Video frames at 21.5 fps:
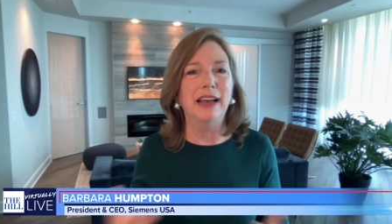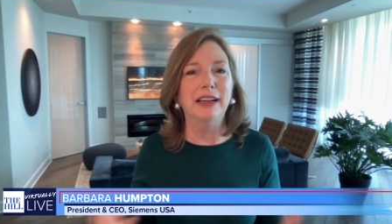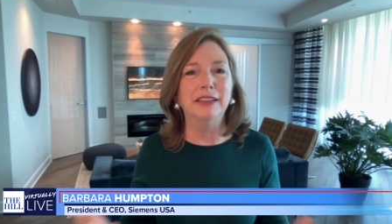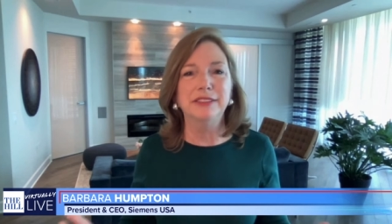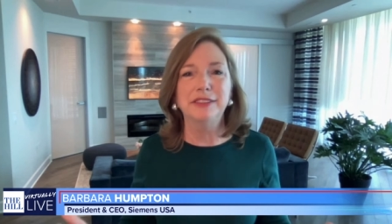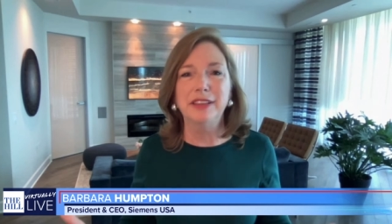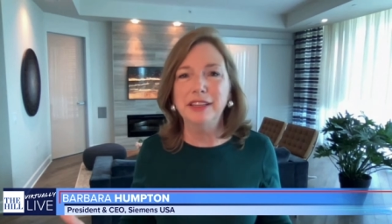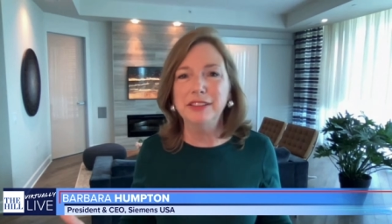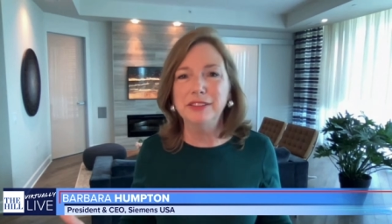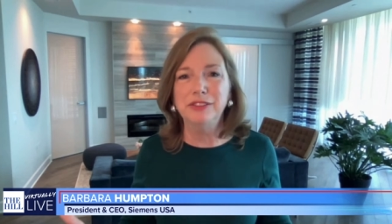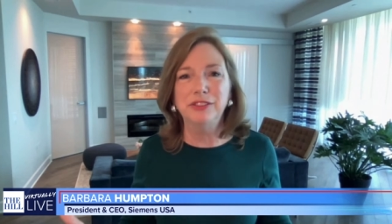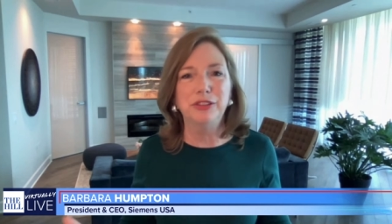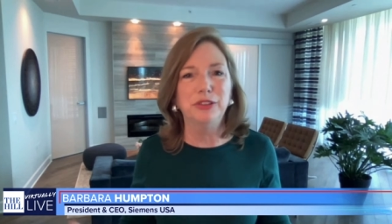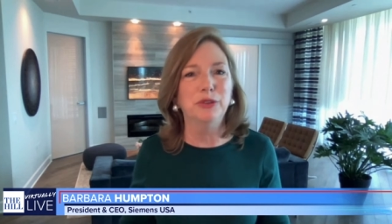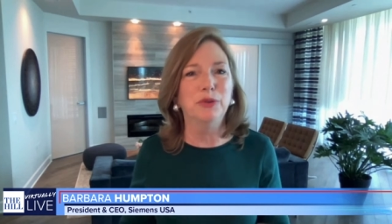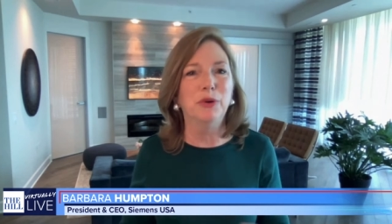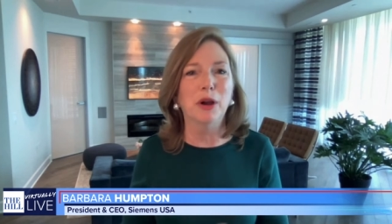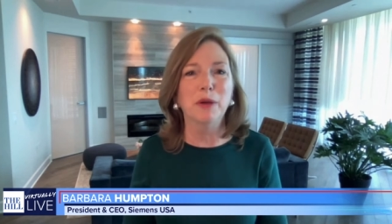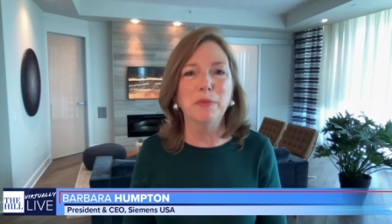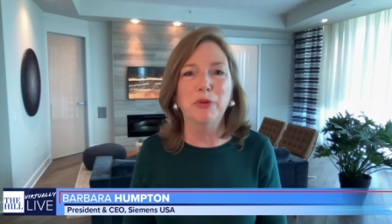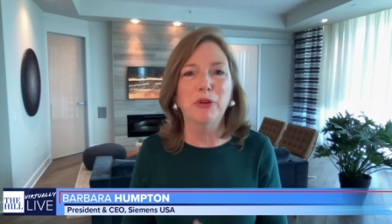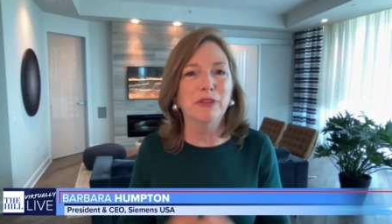access
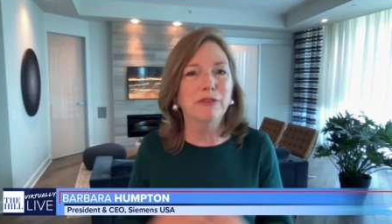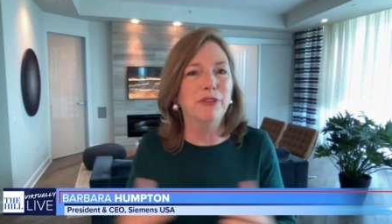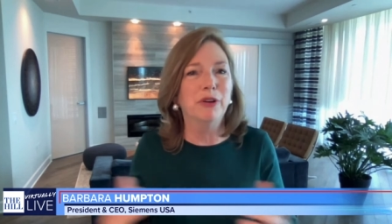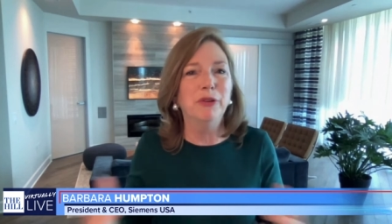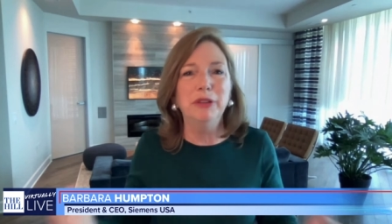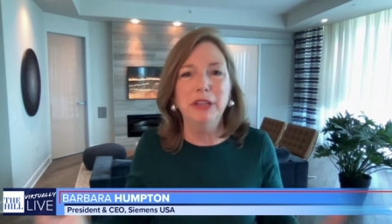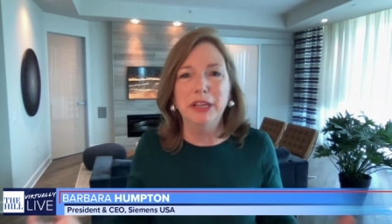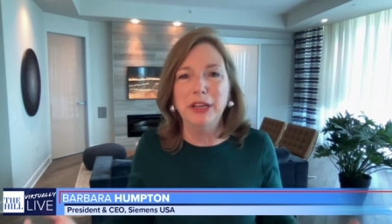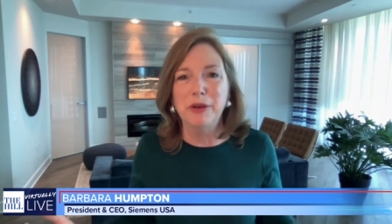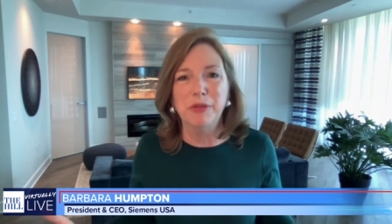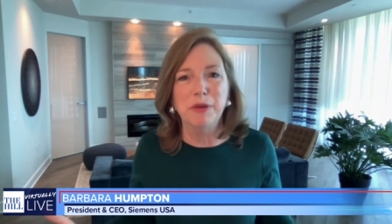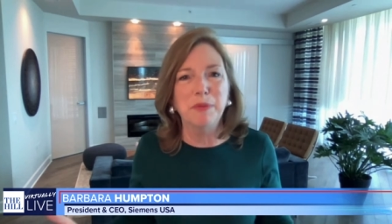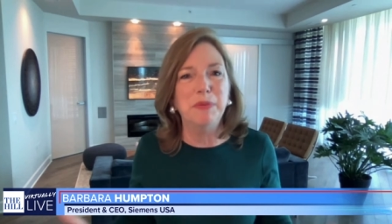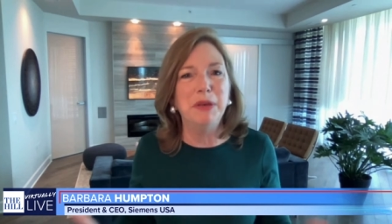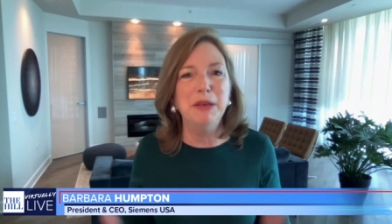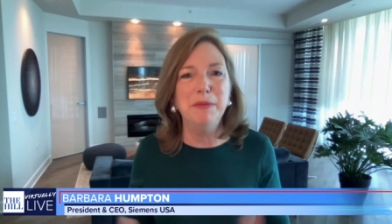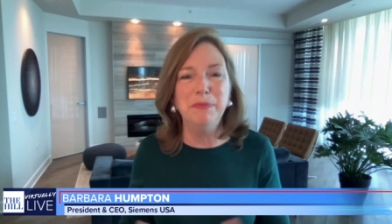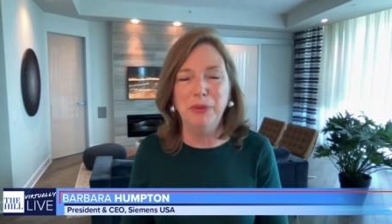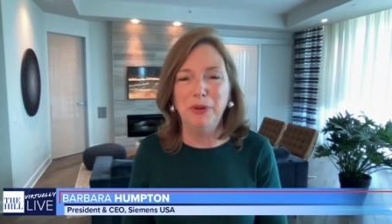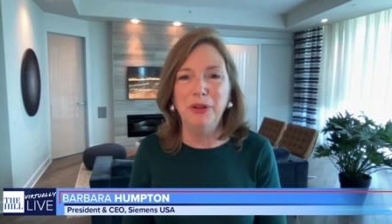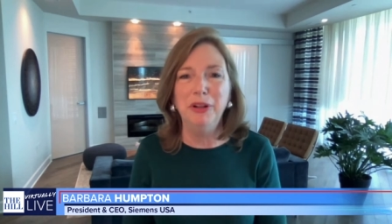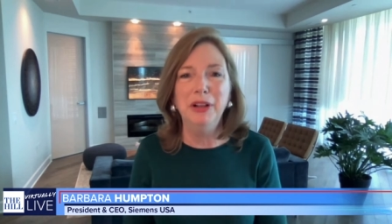to our portfolio, the
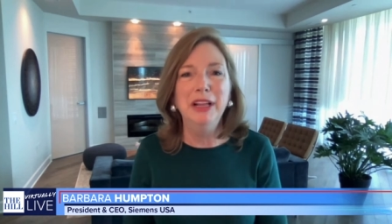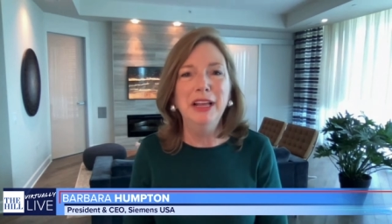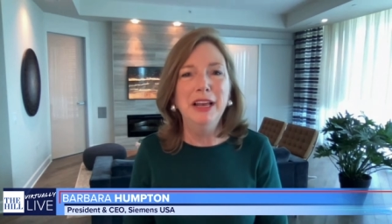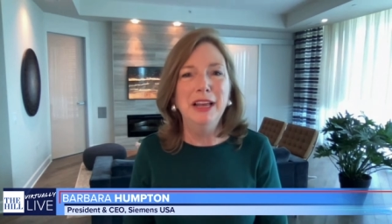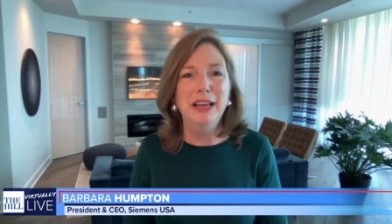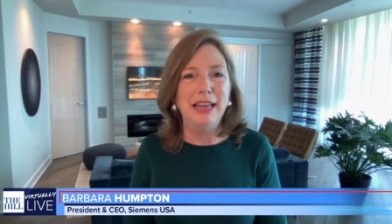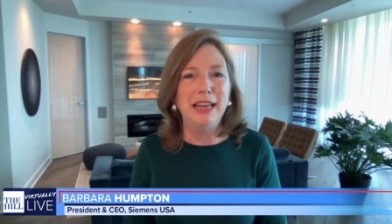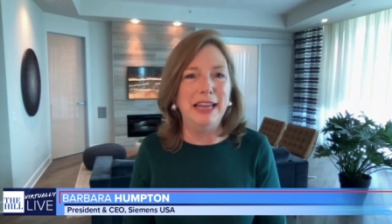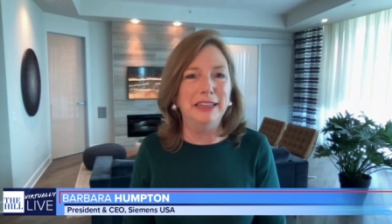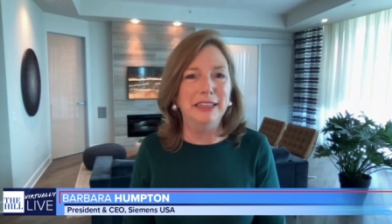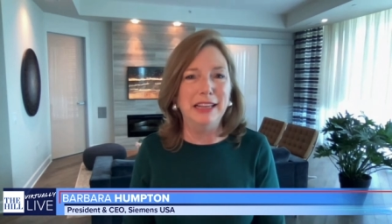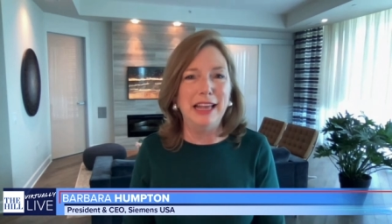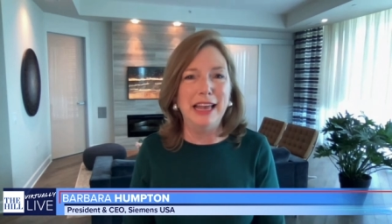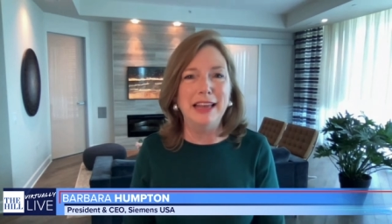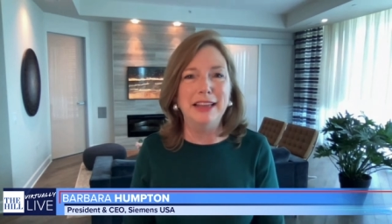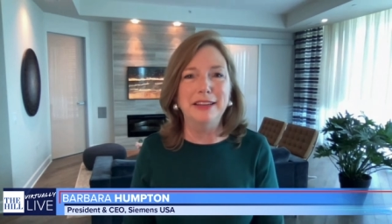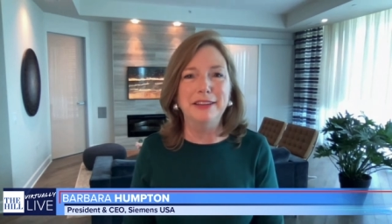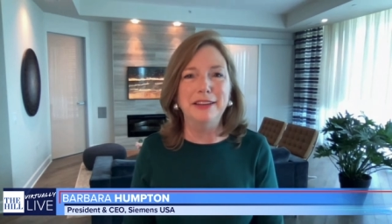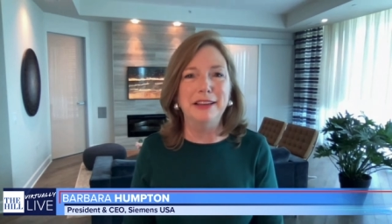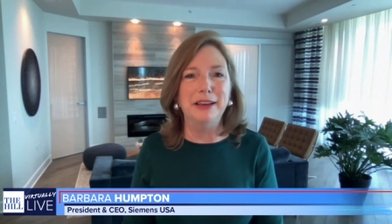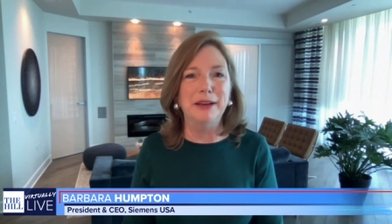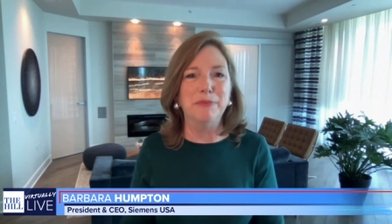people and,
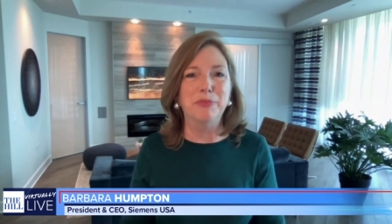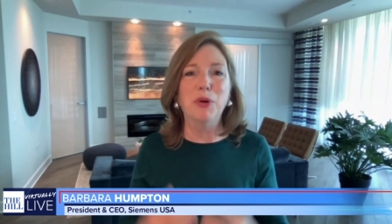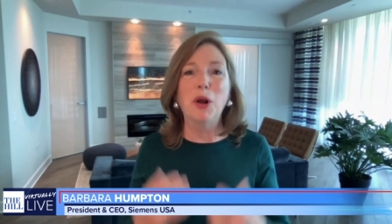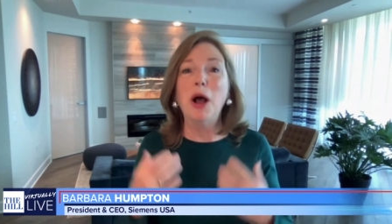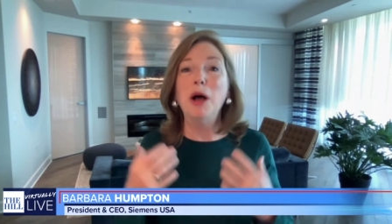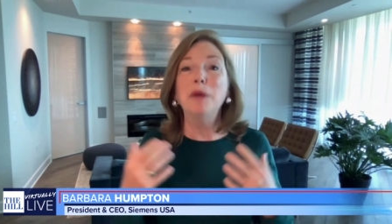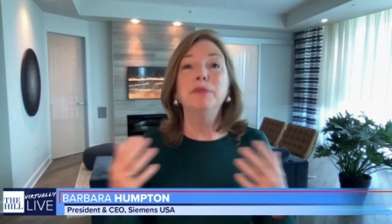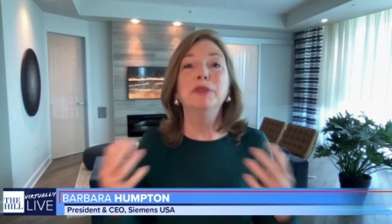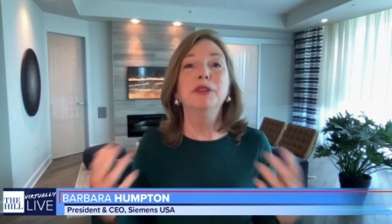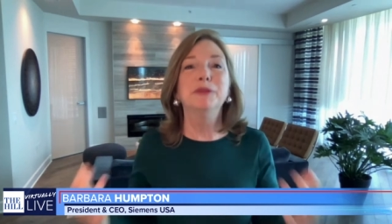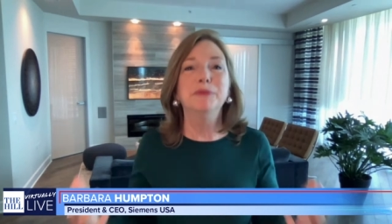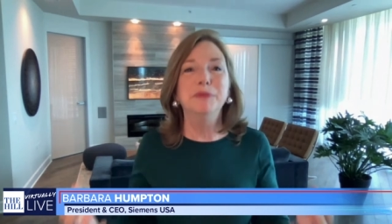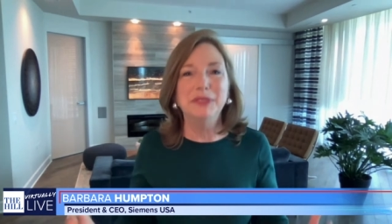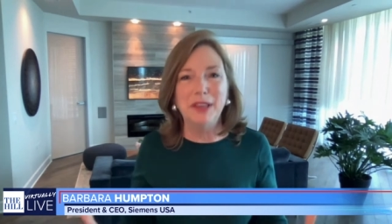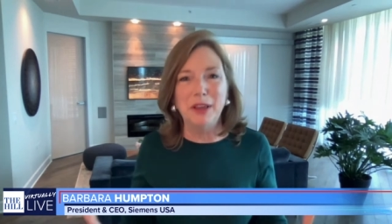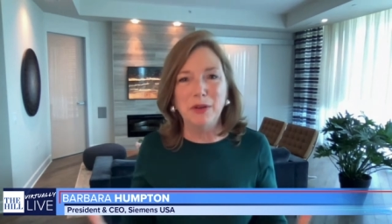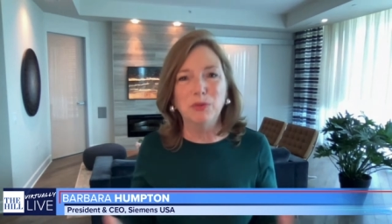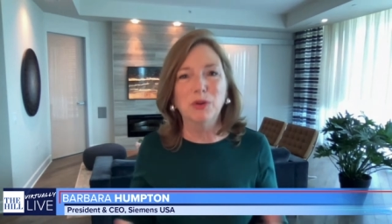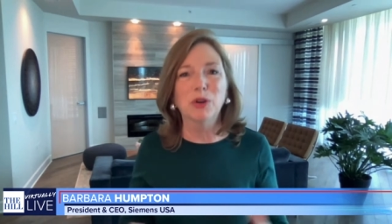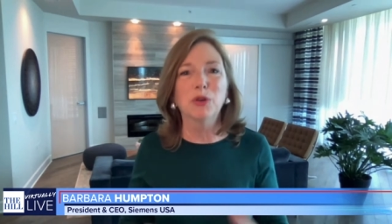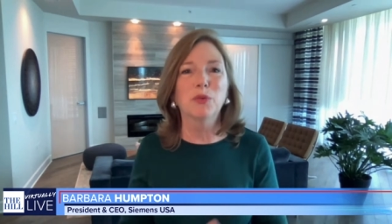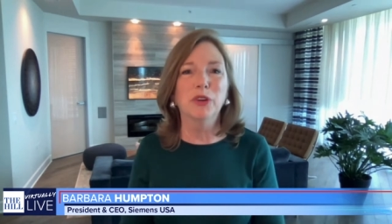and uh, problems
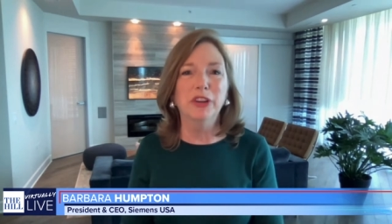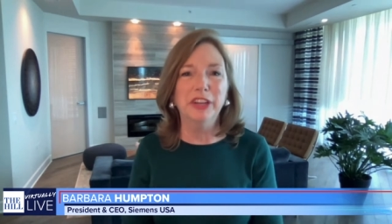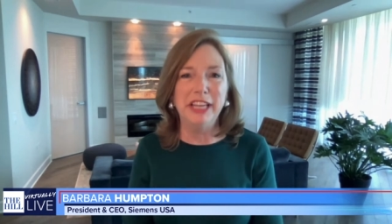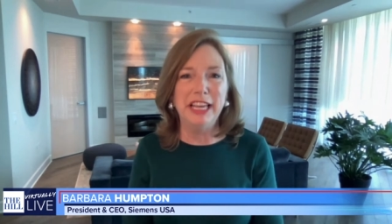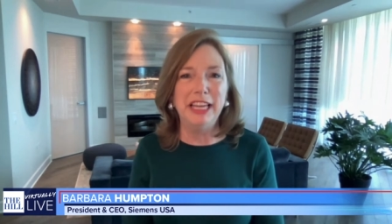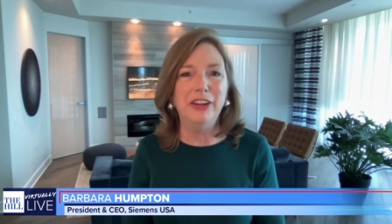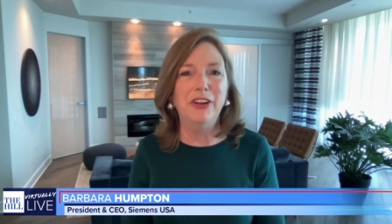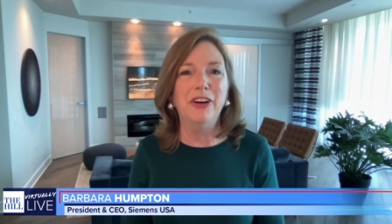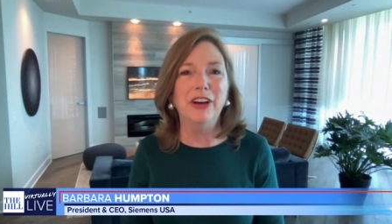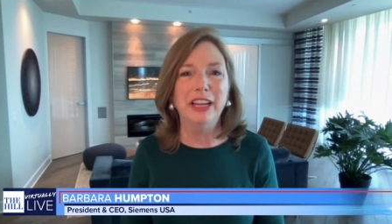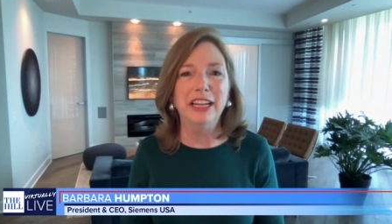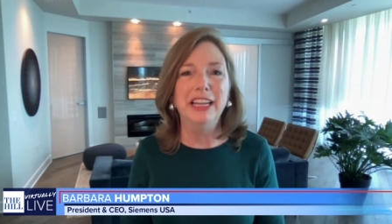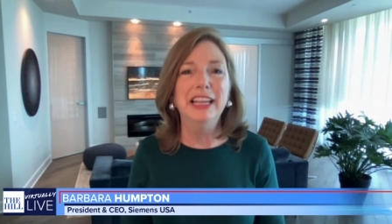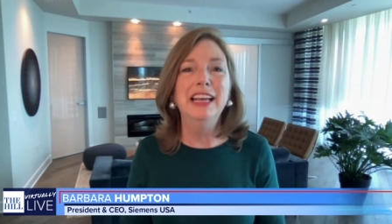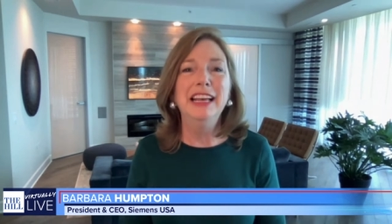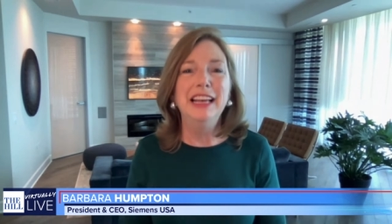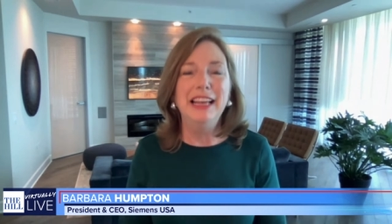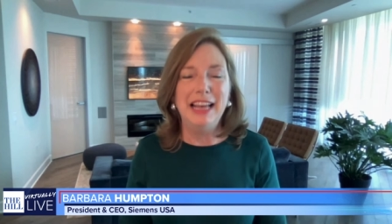that we're working working on